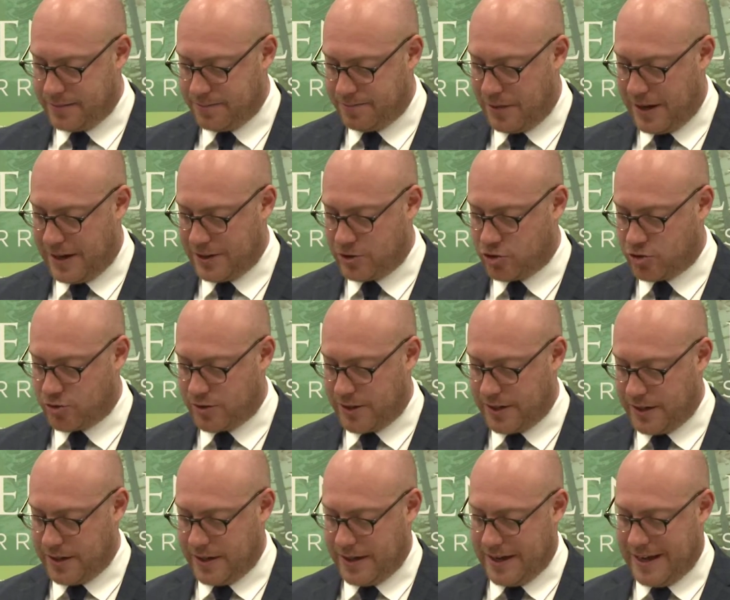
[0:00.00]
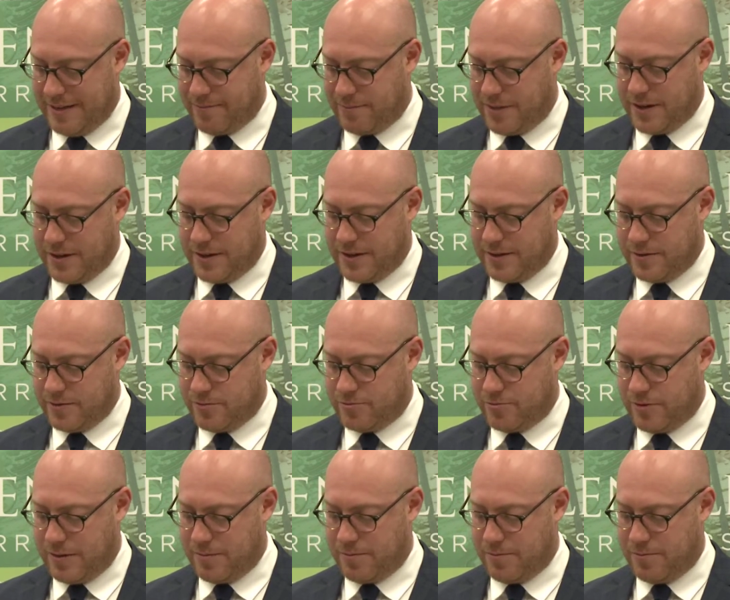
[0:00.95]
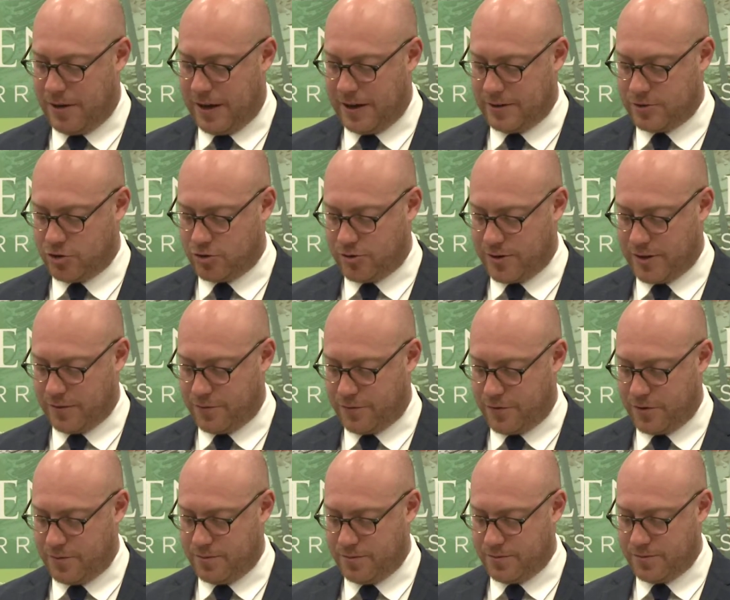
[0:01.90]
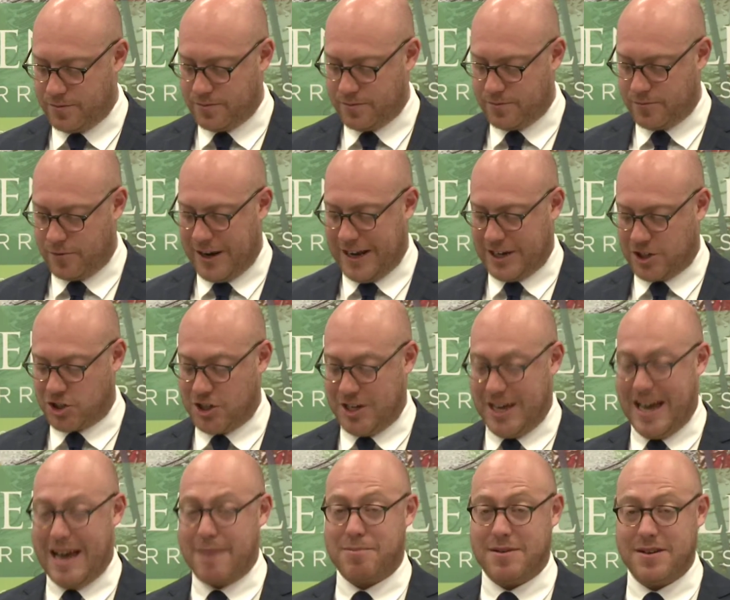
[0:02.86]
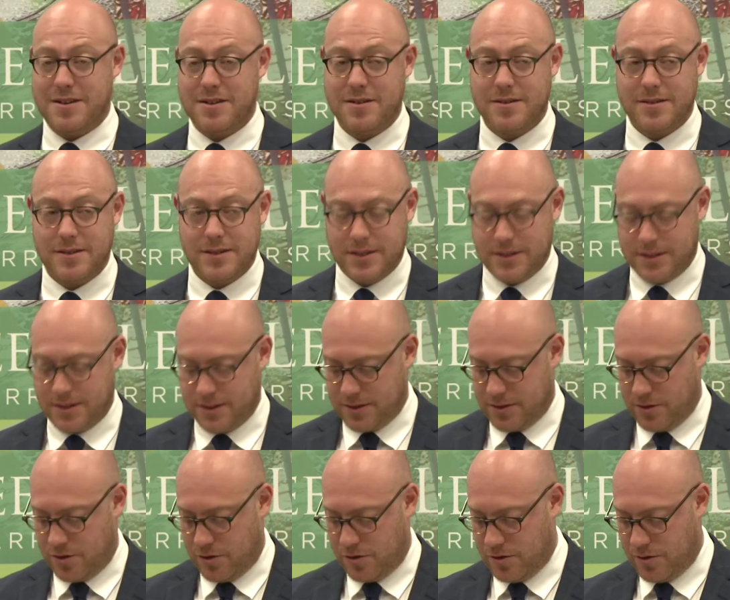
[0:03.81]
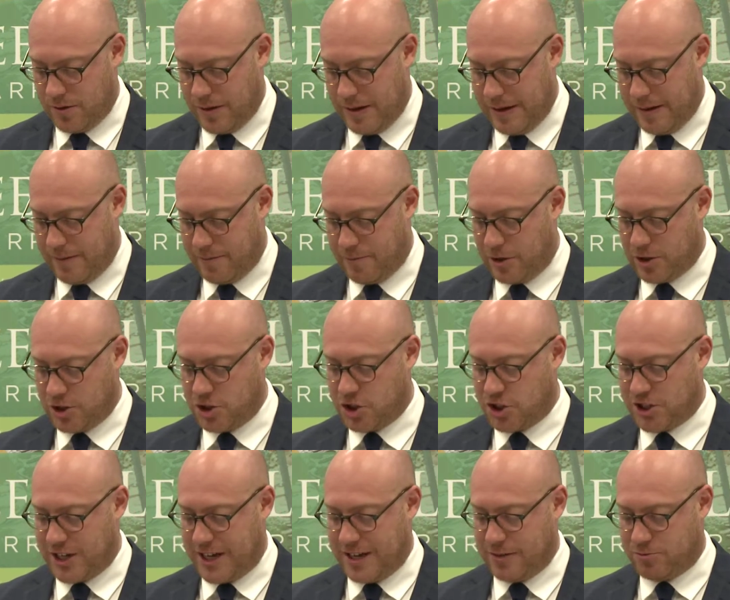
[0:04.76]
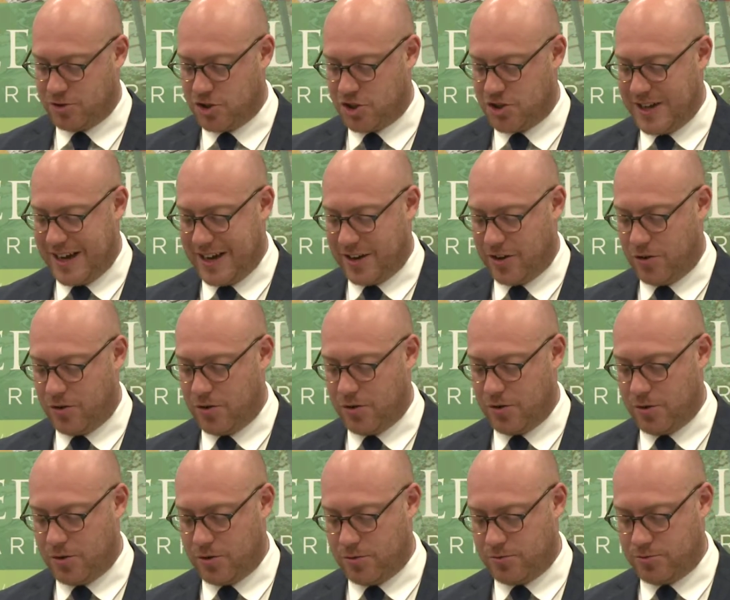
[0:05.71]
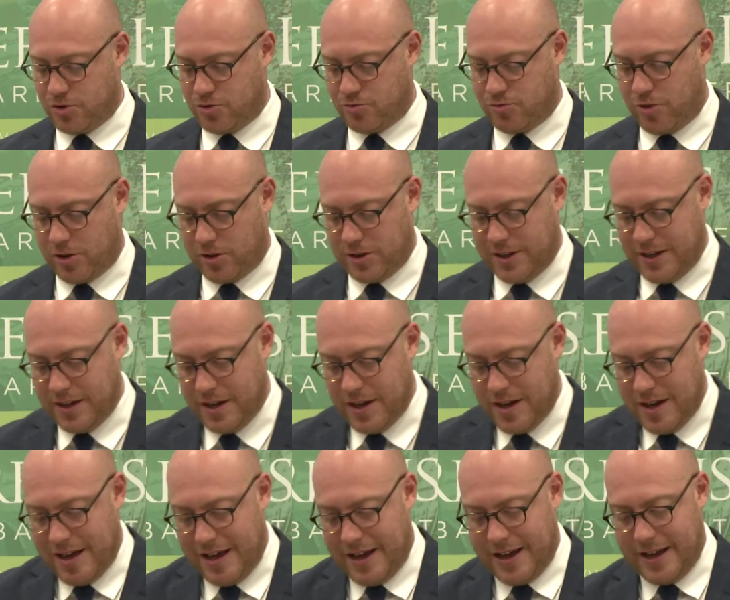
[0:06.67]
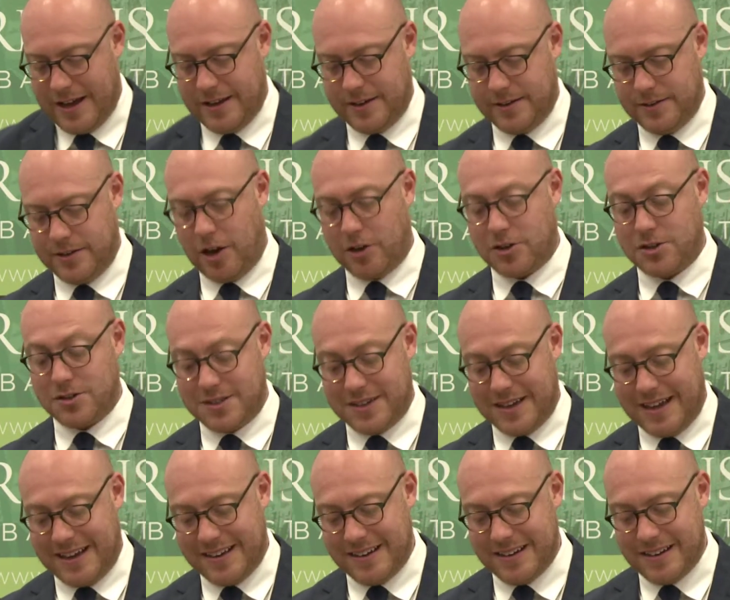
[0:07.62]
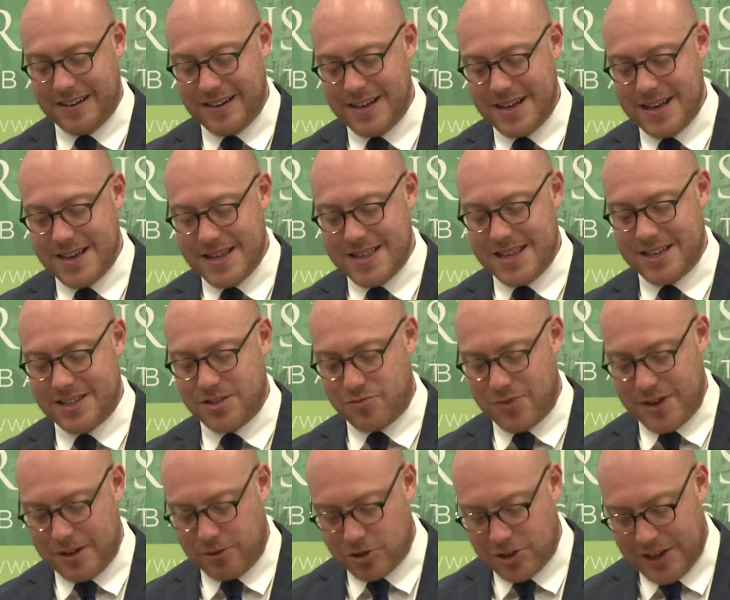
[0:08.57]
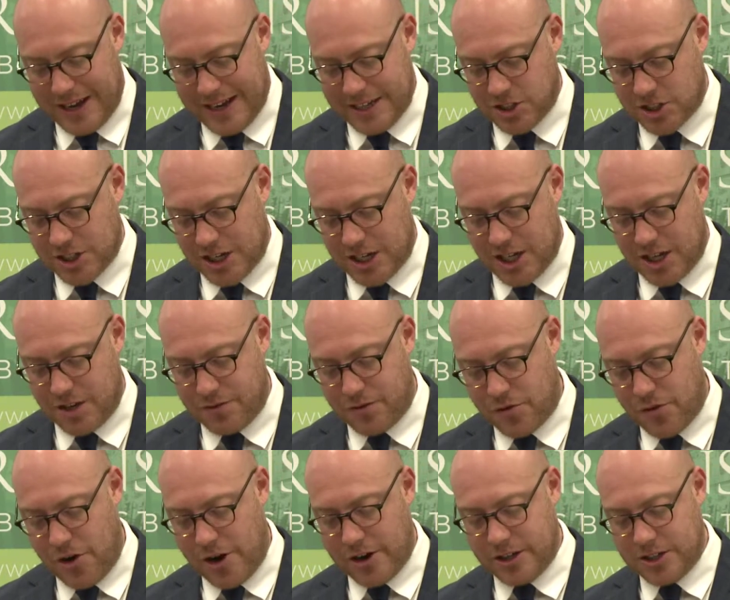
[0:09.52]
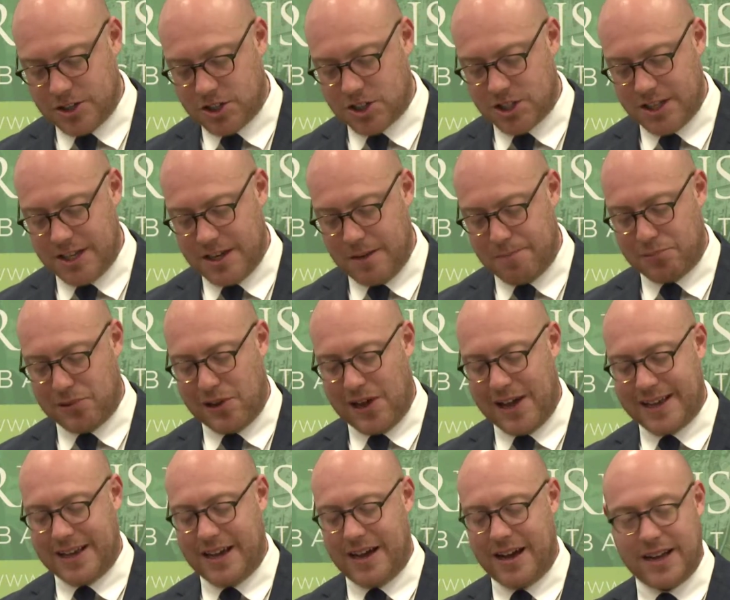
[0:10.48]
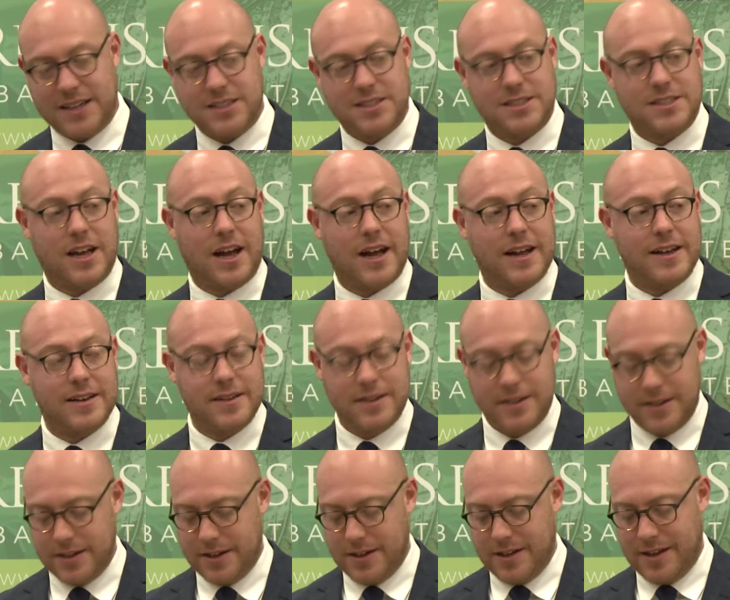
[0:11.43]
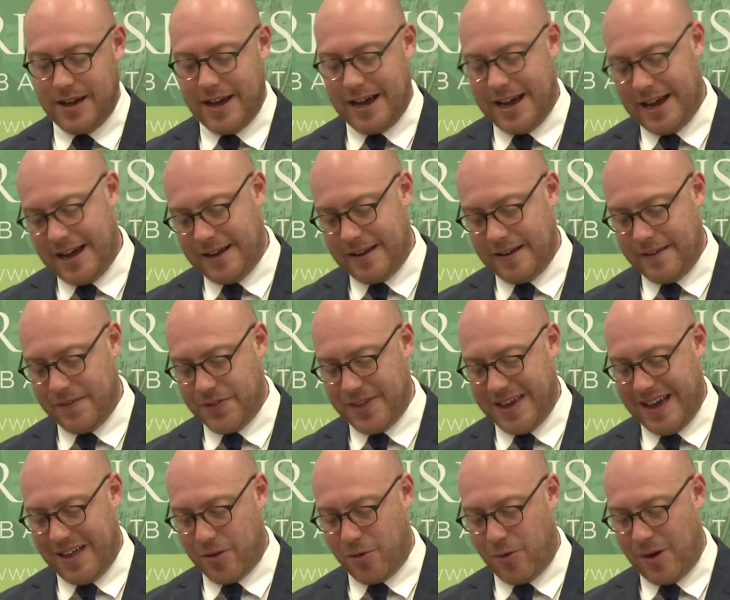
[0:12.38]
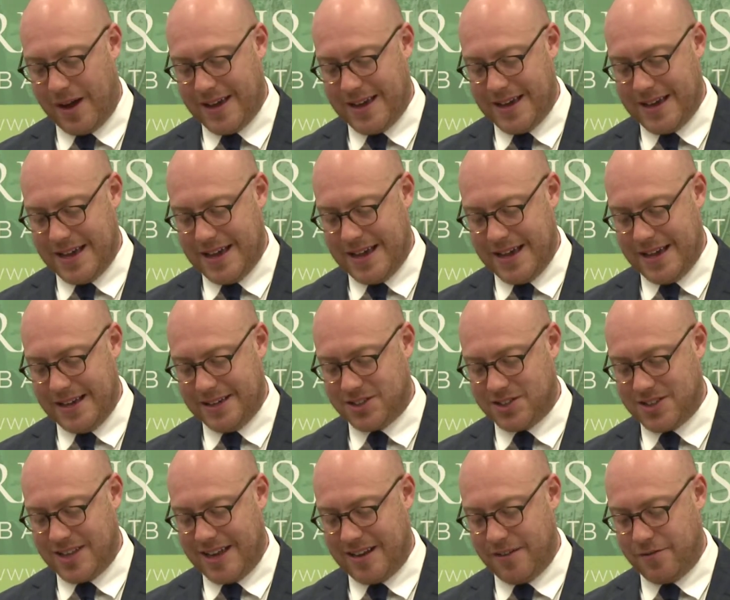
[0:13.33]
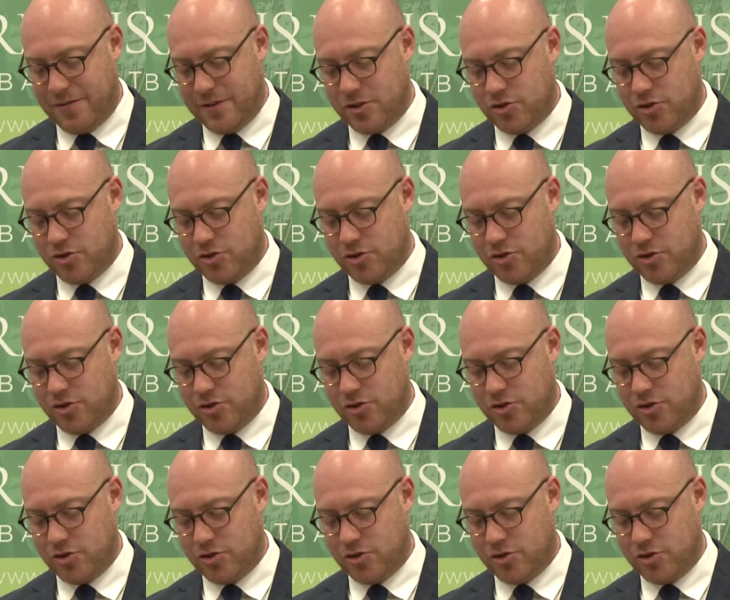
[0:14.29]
by drawing from what actually happened, or what you say was done or was wrongly not done, there's a real danger of erroneously applying hindsight. And the other way is that if you